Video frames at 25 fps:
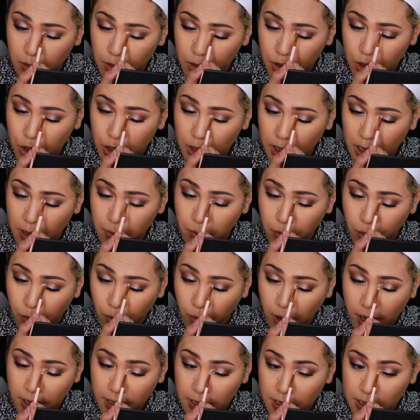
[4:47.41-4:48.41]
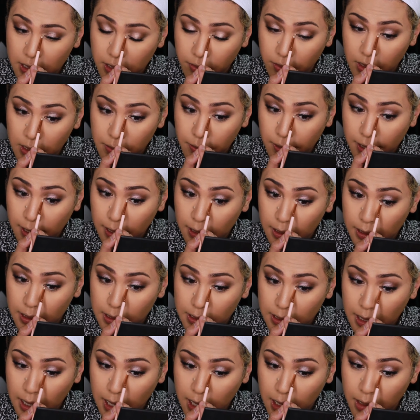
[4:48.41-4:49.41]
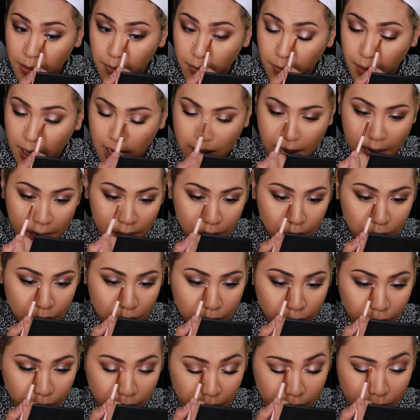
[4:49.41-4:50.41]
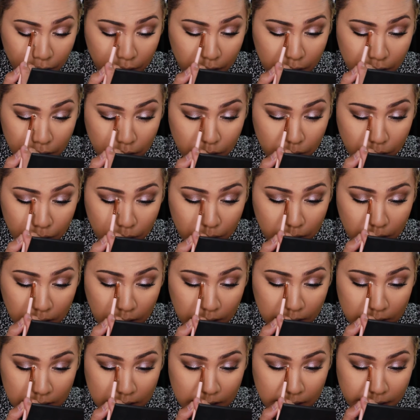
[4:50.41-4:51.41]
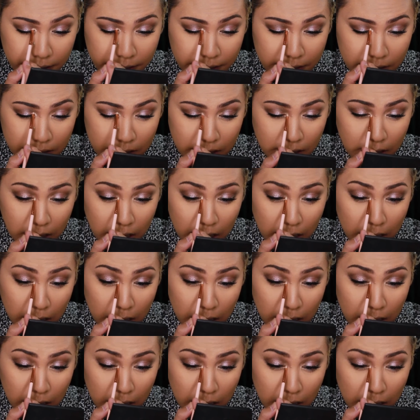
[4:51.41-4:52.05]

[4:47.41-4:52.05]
sheer brightness of this palette is unmatched for the drugstore, like, seriously.